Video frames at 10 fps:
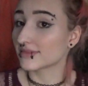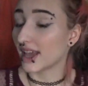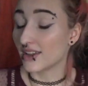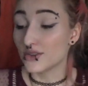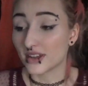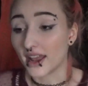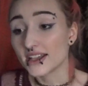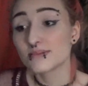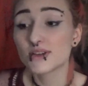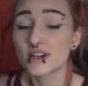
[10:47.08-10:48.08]
you can ask
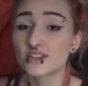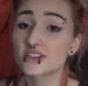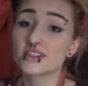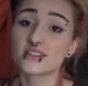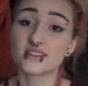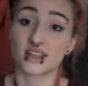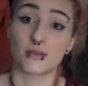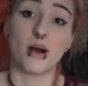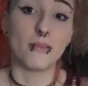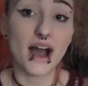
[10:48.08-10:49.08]
me questions like
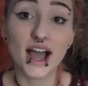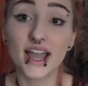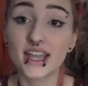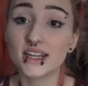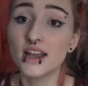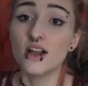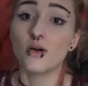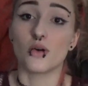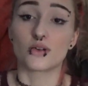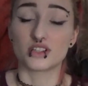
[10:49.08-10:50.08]
about mine
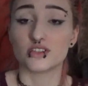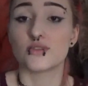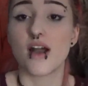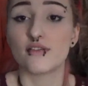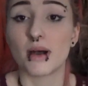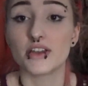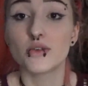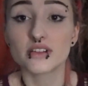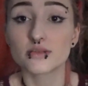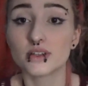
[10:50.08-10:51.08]
or questions you have about
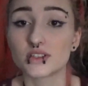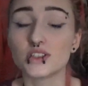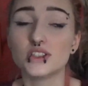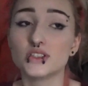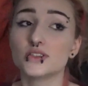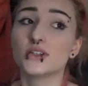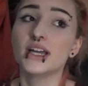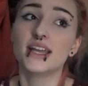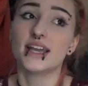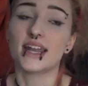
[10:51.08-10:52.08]
yours and what to do,
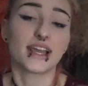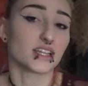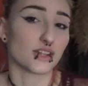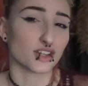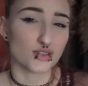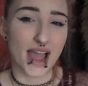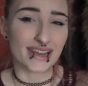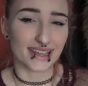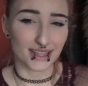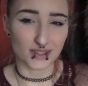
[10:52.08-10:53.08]
and I can like try to
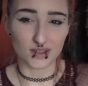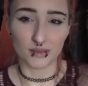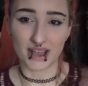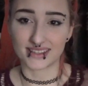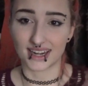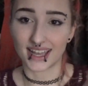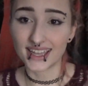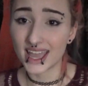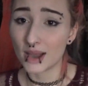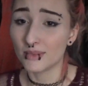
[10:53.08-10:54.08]
answer the best that I
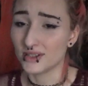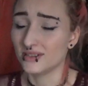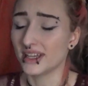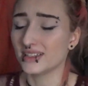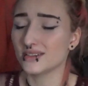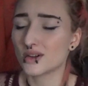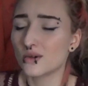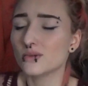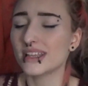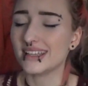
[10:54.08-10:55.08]
can, but like
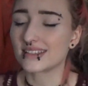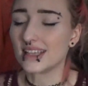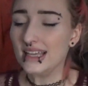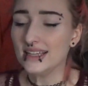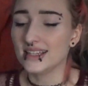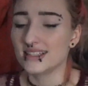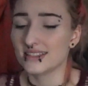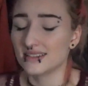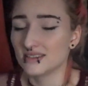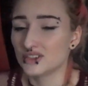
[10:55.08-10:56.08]
don't like
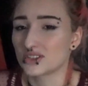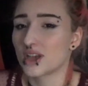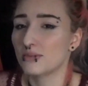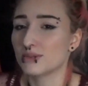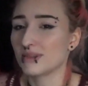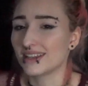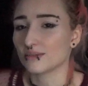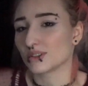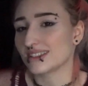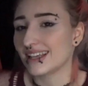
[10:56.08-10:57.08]
just come to me and
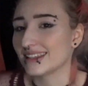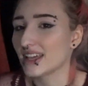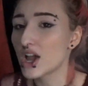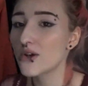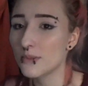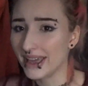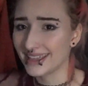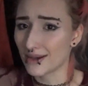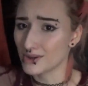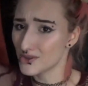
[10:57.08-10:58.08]
pretend like, oh my
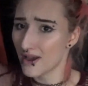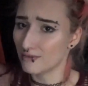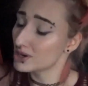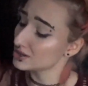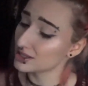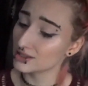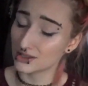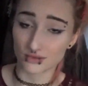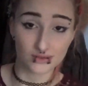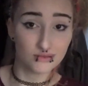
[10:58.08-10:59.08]
god, well you have piercings so
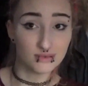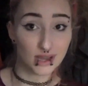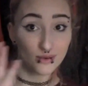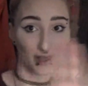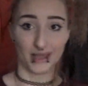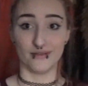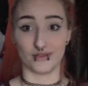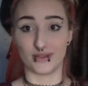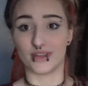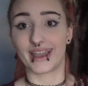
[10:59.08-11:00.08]
you know
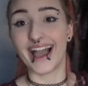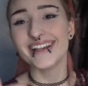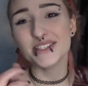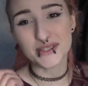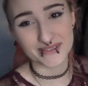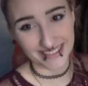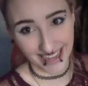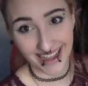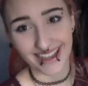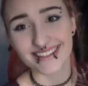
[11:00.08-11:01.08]
everything. I do
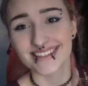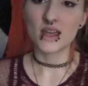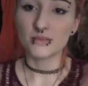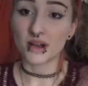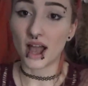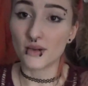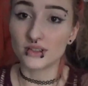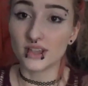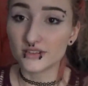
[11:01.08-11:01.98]
not. But I would love